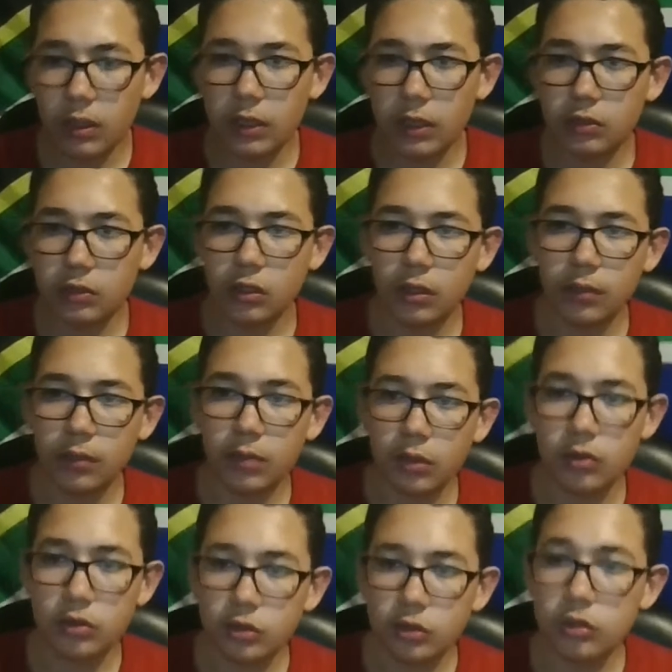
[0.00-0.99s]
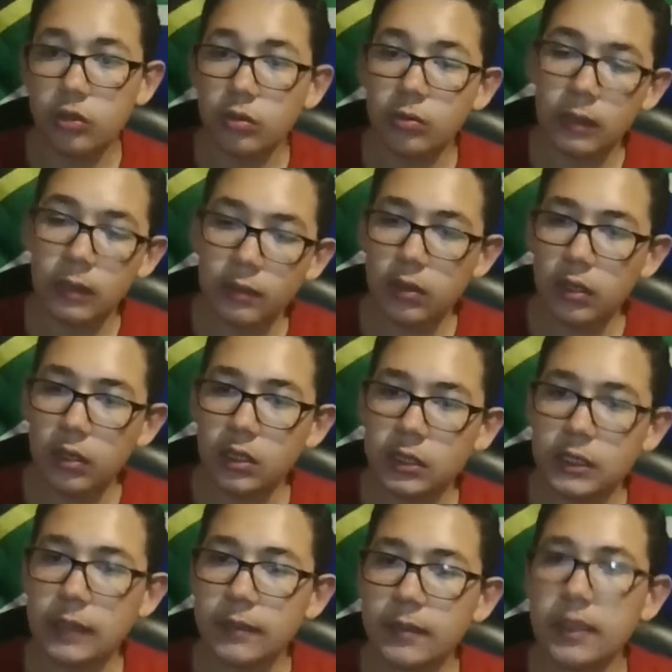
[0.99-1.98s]
That's what I'm going to. Well,
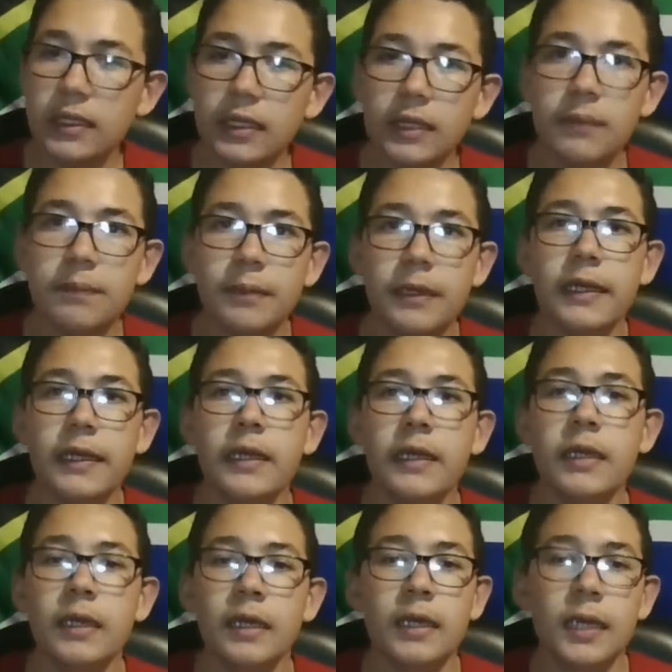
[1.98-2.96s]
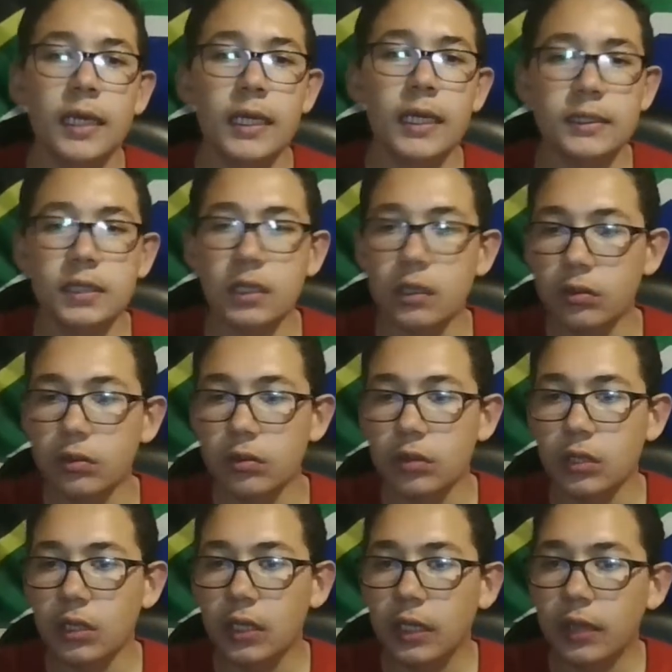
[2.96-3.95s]
last time they did play at
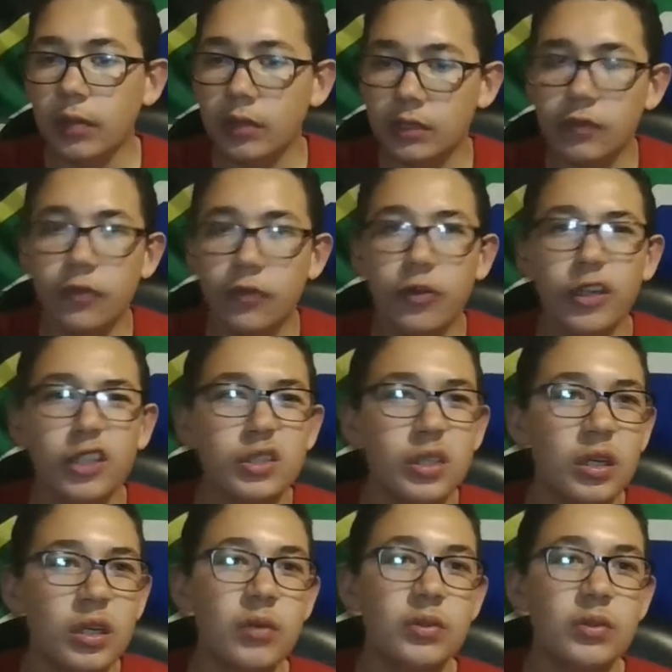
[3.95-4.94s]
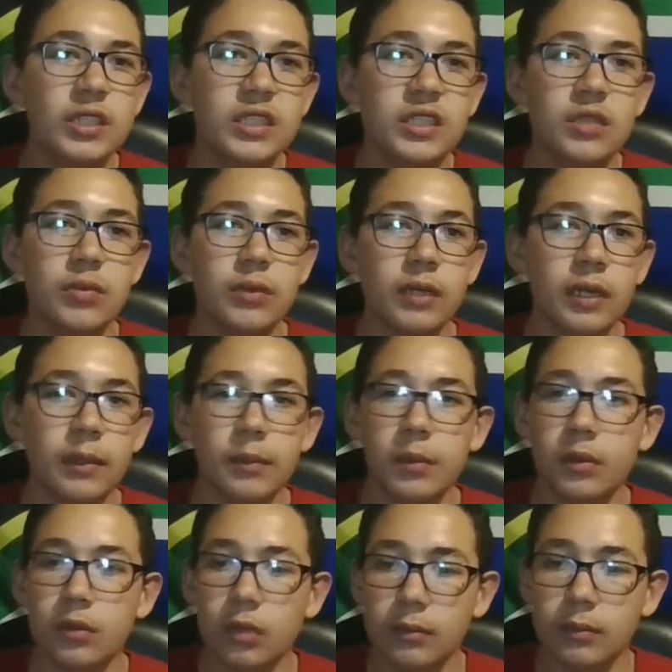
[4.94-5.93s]
Hull, it was a 3-2 Hull City win.
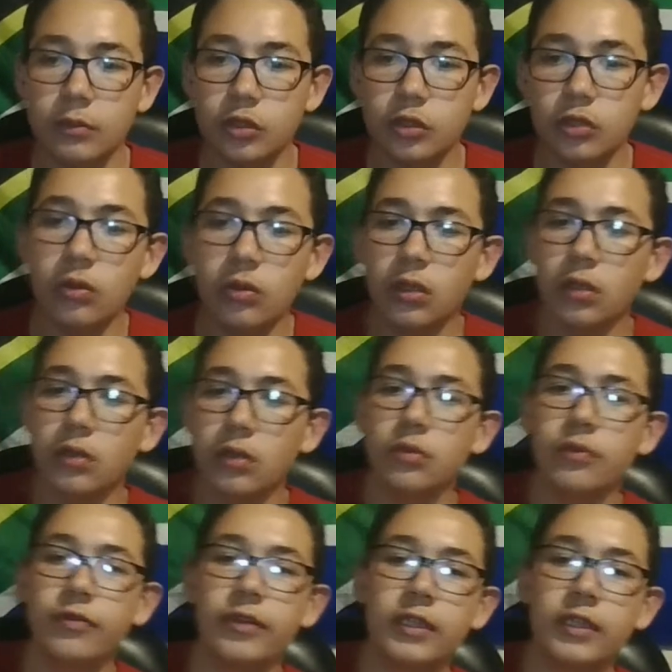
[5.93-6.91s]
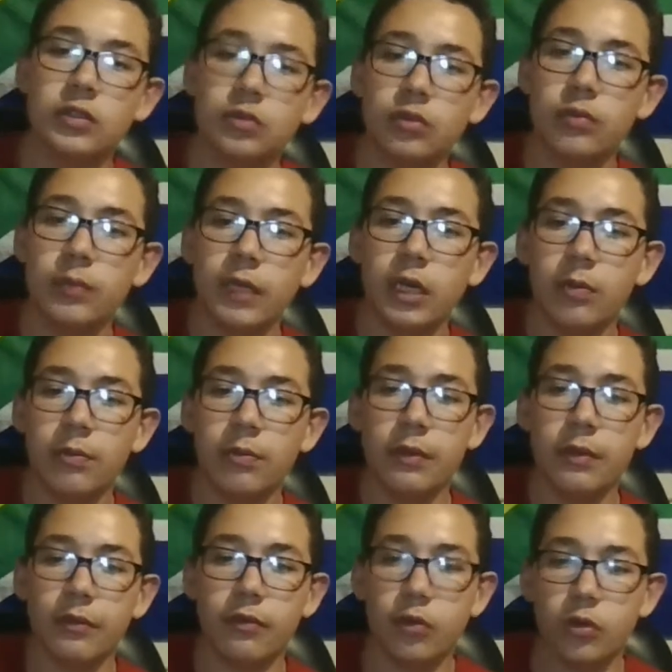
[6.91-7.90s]
I'm sure Hull fans will be
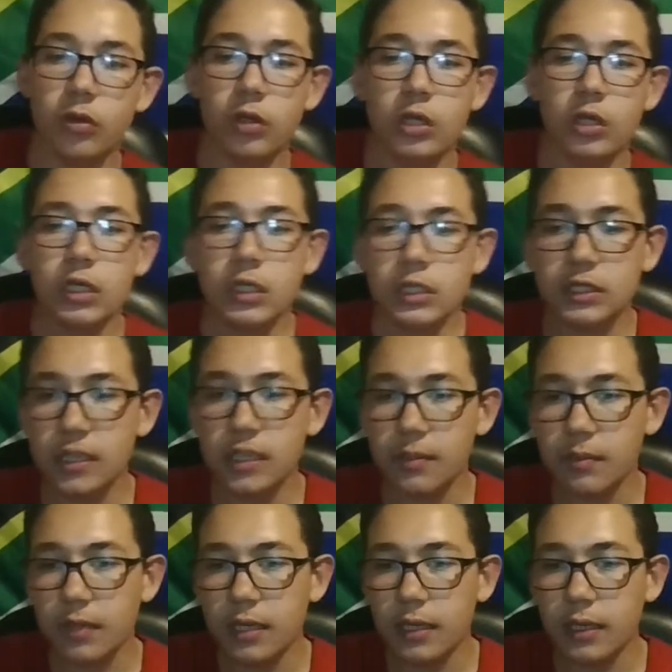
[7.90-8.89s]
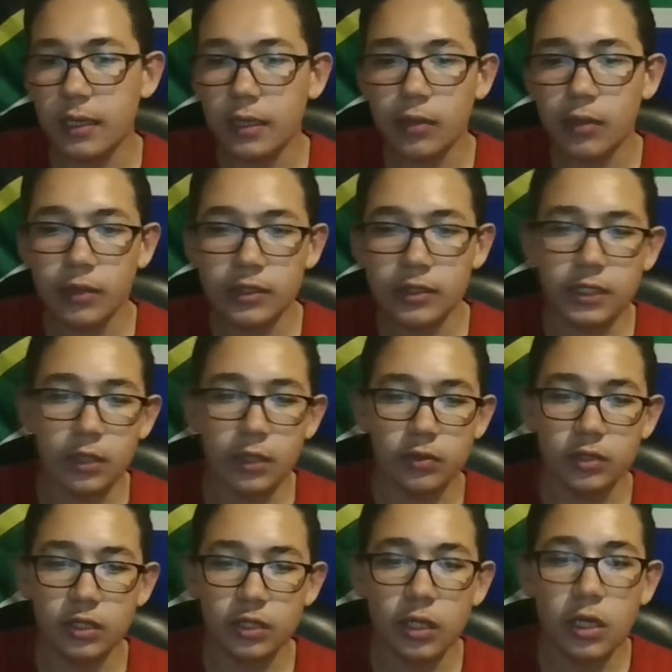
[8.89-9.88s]
hoping for similar
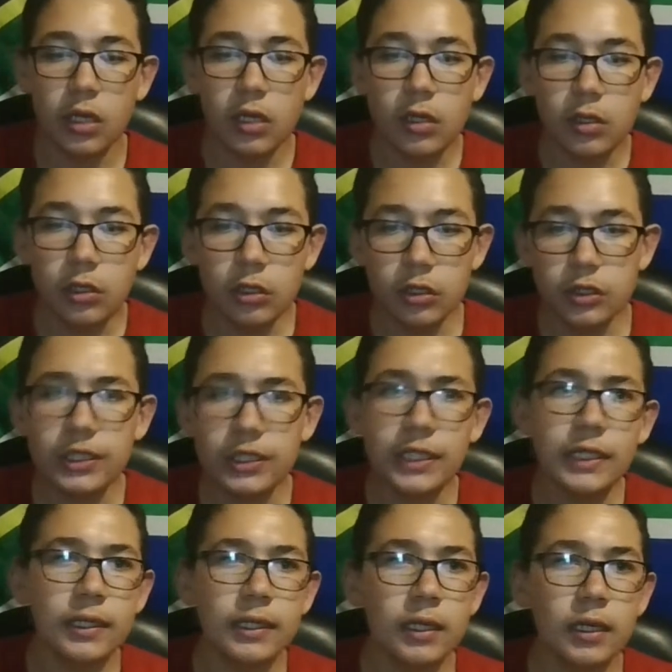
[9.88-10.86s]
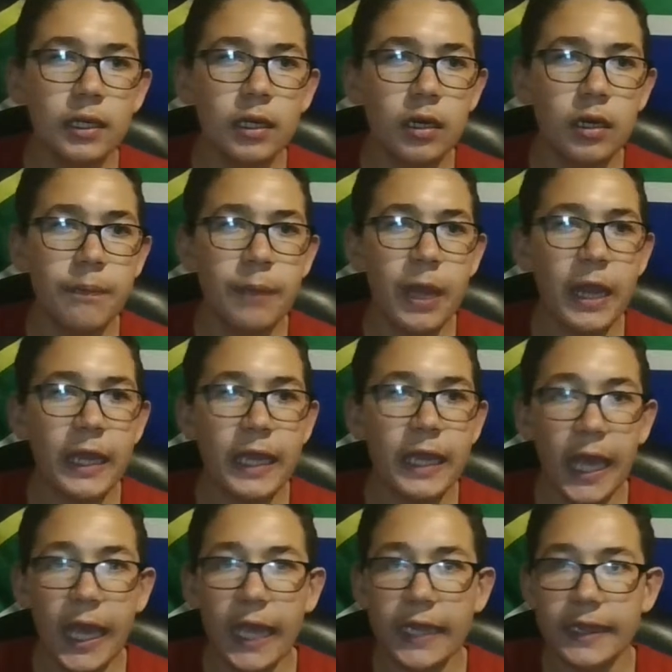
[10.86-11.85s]
result. Luton are
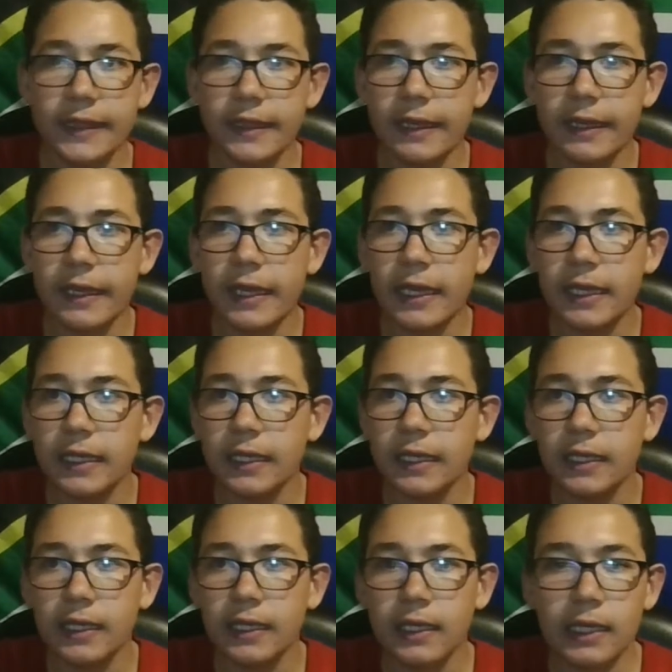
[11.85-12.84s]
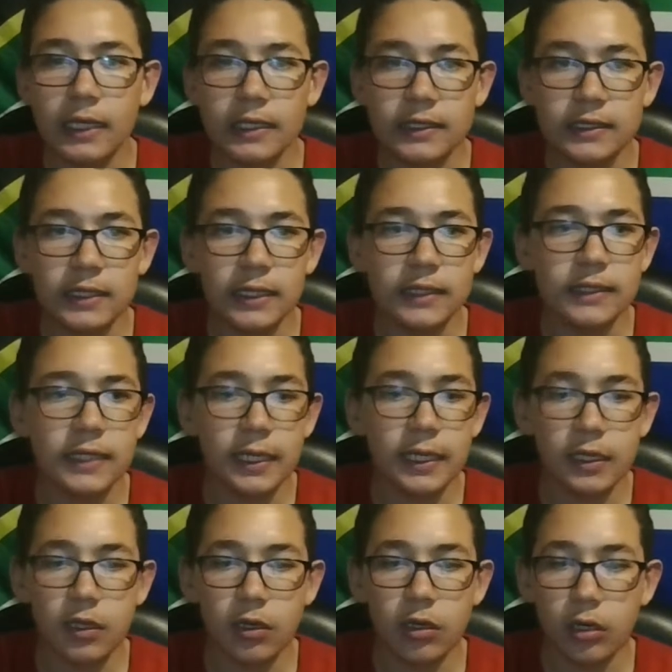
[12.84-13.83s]
back at the Kenny as they
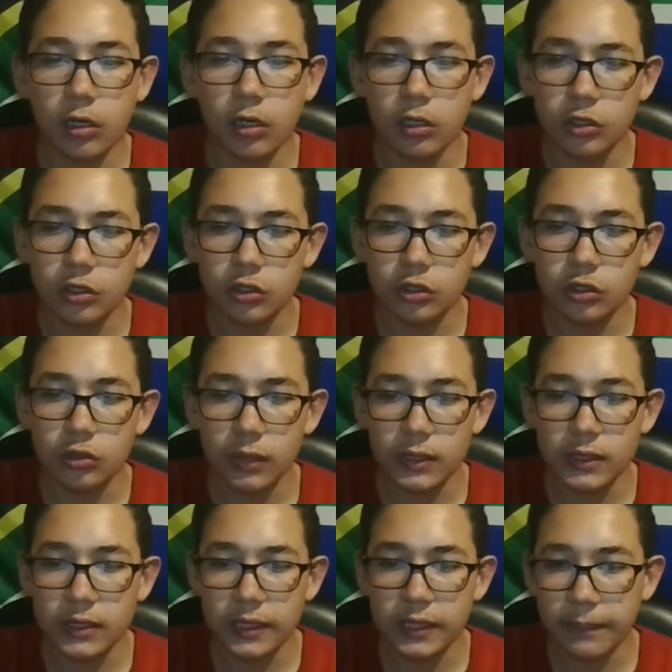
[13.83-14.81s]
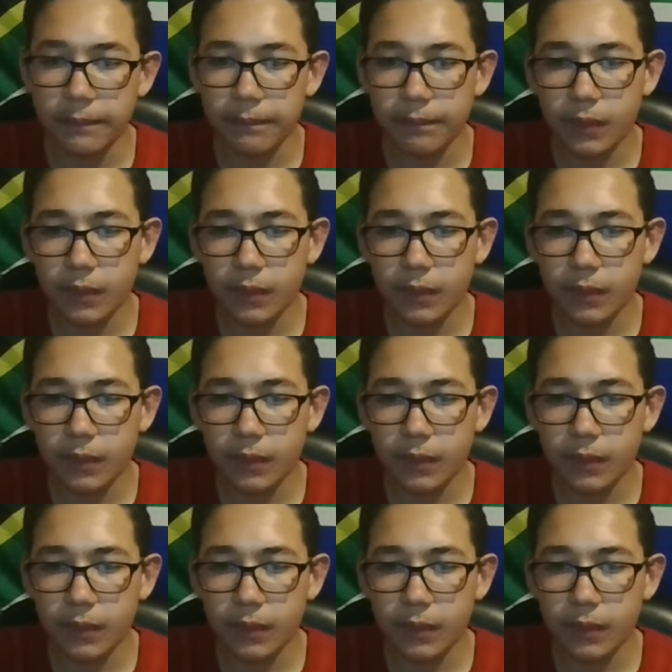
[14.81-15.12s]
take on Swansea.